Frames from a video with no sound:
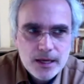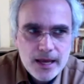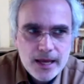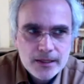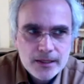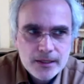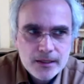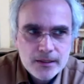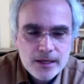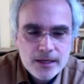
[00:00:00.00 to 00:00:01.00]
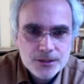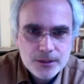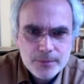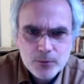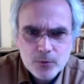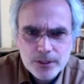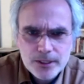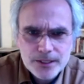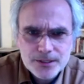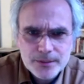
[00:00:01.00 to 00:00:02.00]
And also I'd be worried
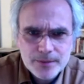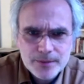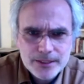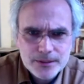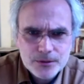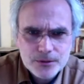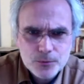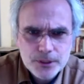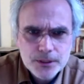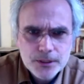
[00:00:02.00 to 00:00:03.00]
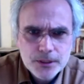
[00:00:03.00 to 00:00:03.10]
less about getting scooped